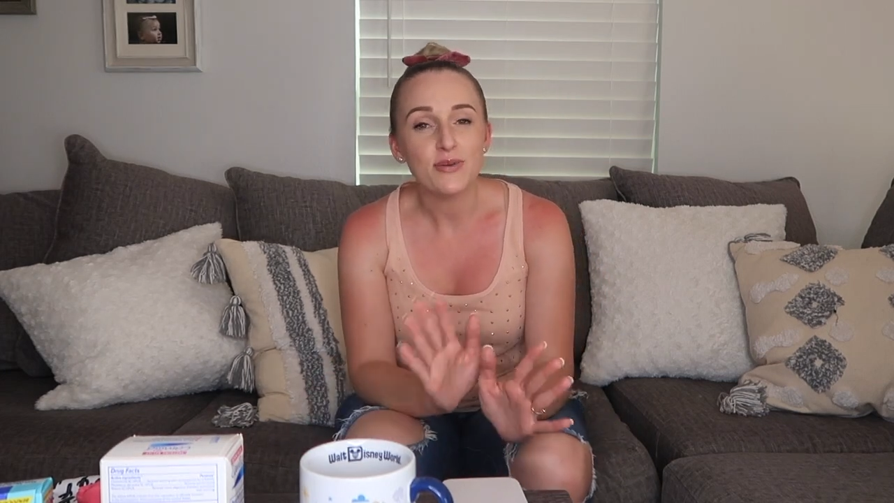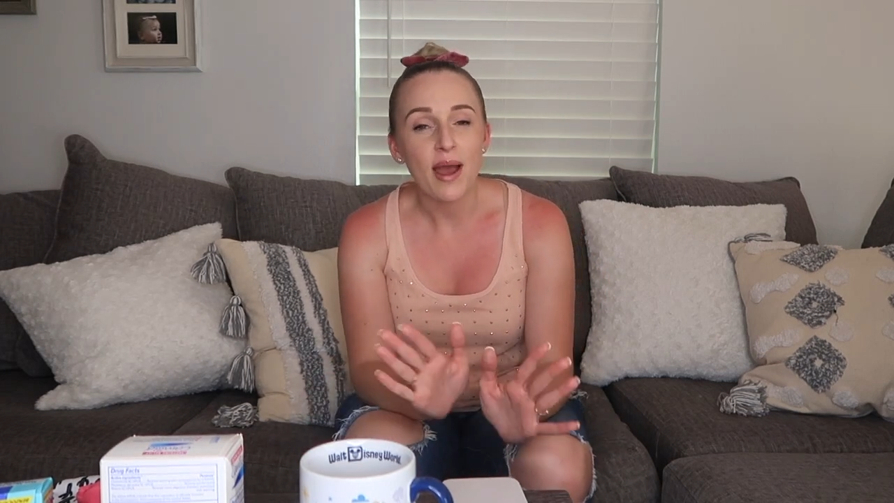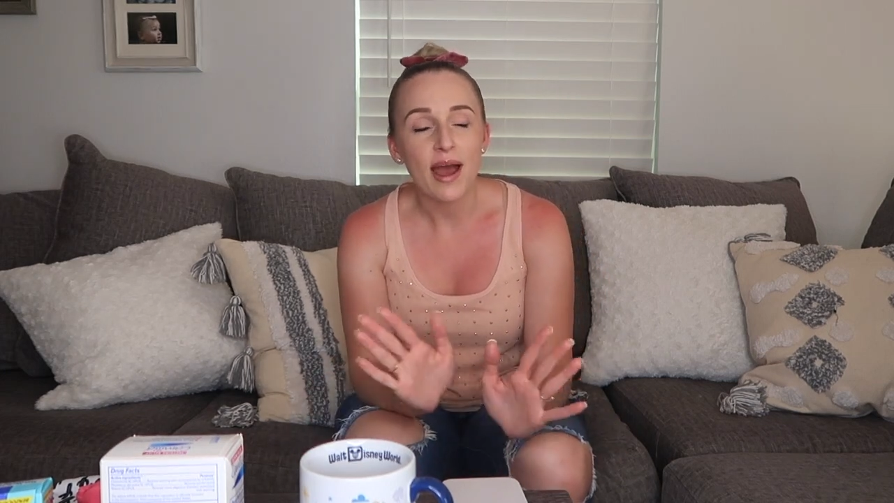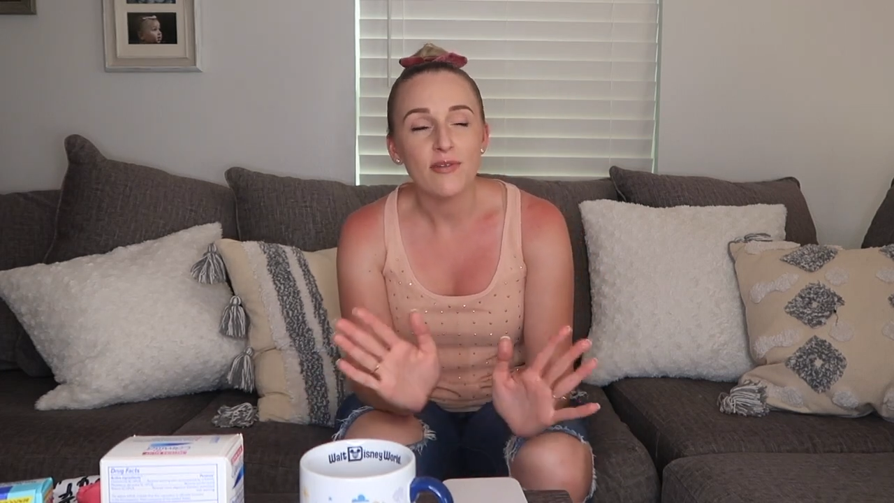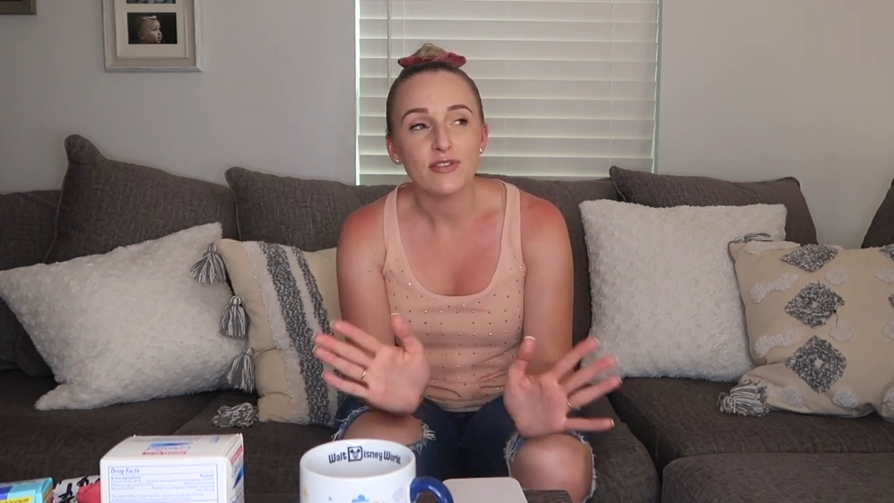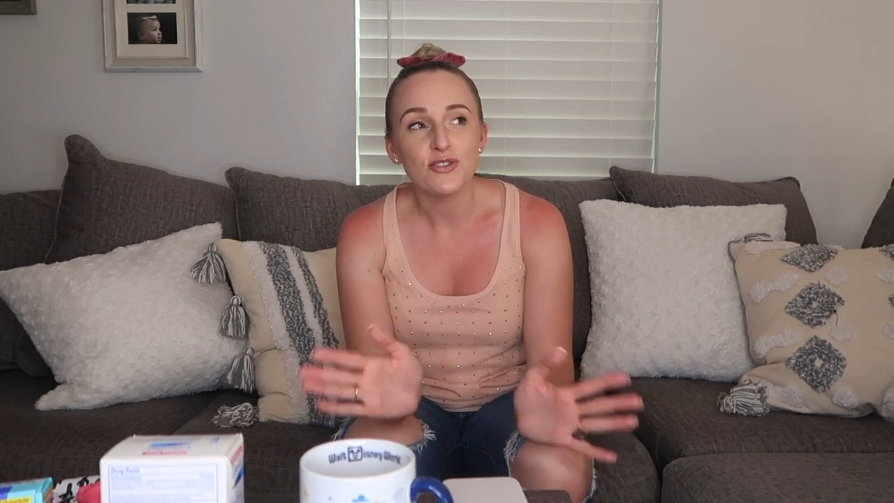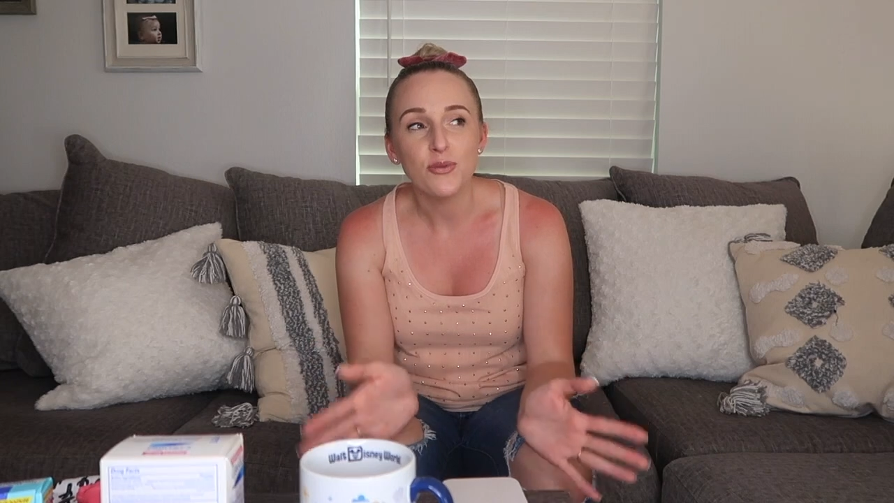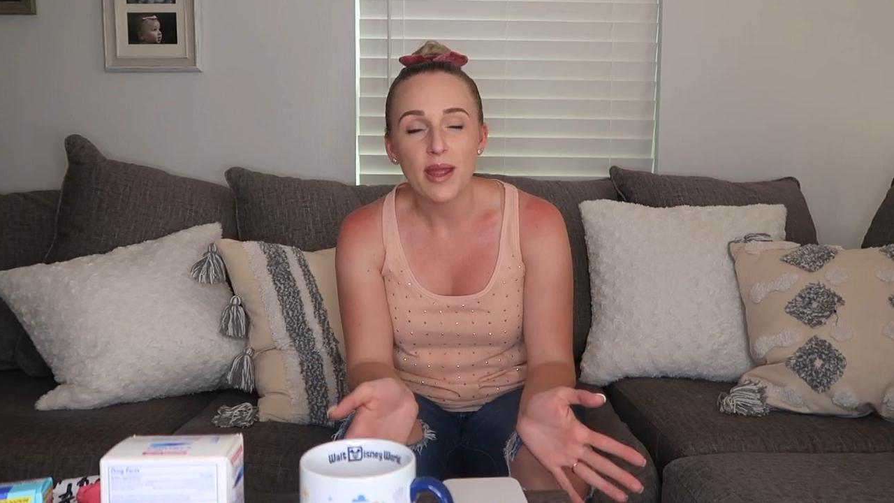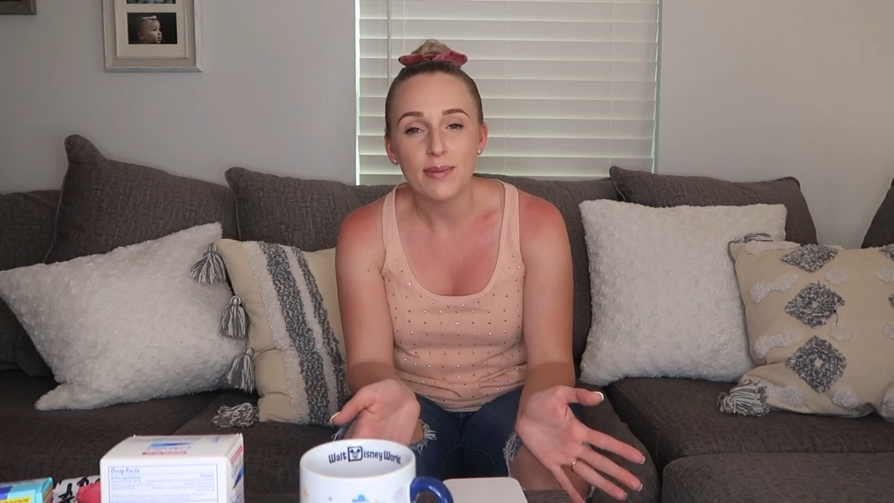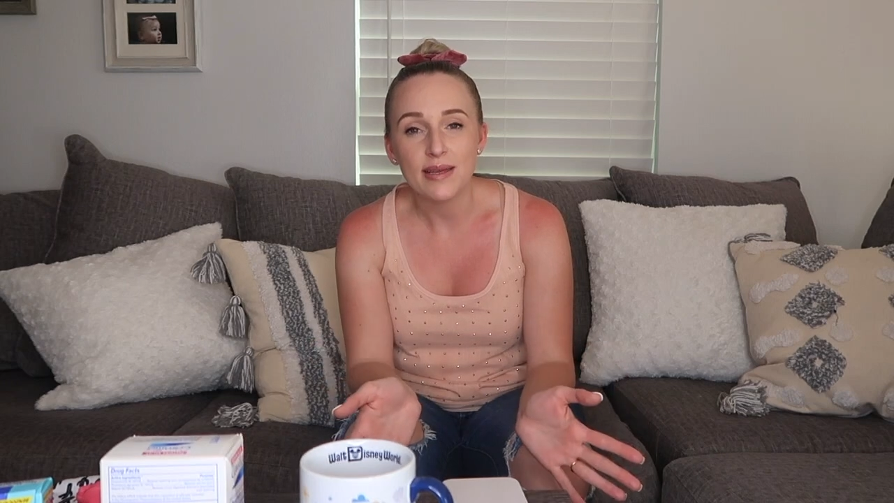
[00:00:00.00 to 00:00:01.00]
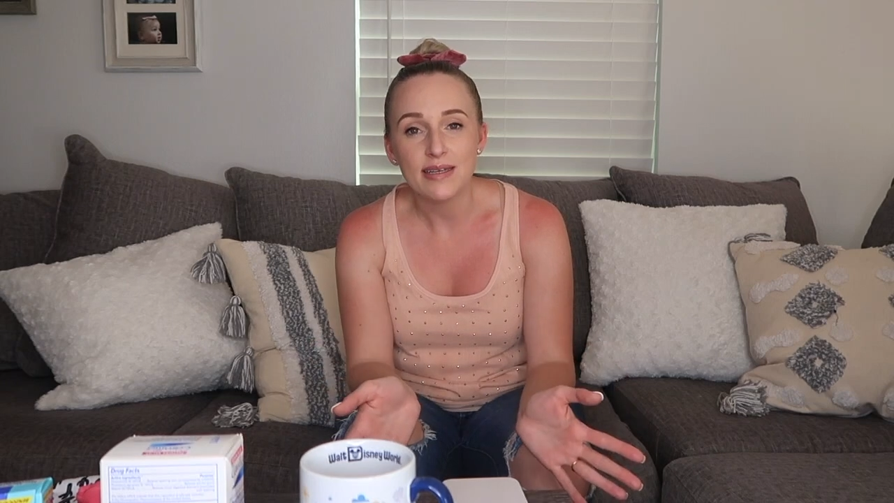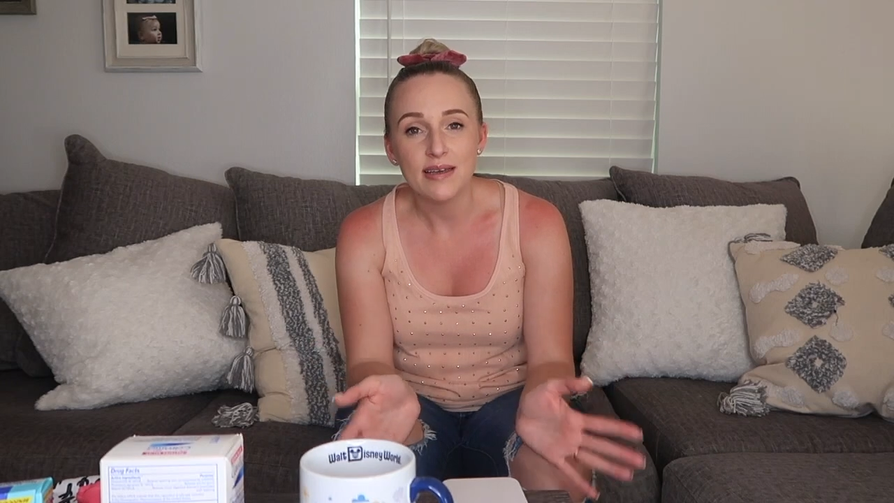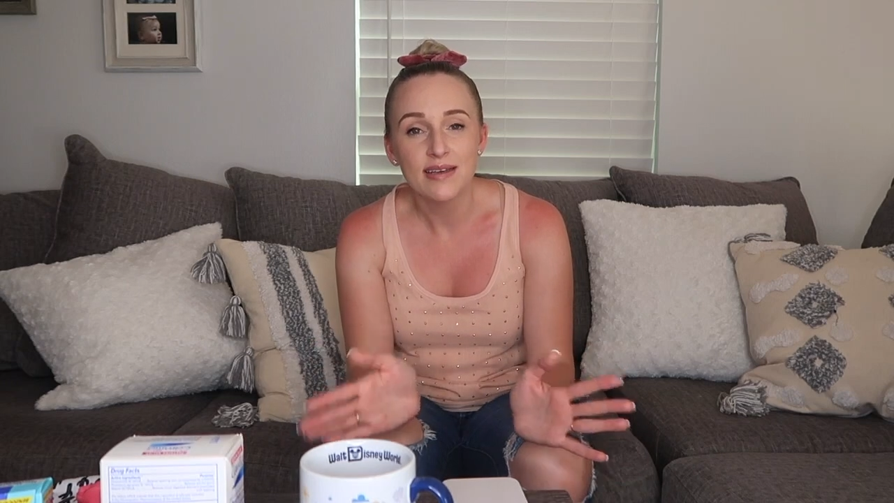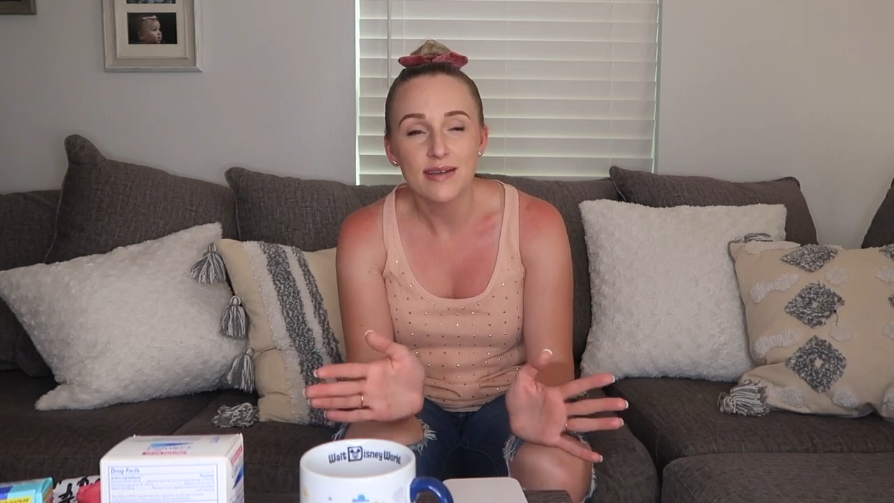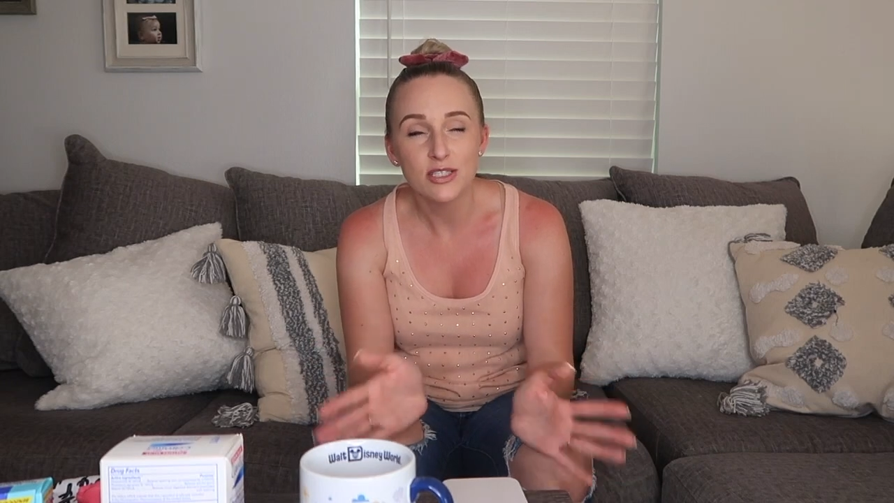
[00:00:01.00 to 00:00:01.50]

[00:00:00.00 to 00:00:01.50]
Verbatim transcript: have two baby,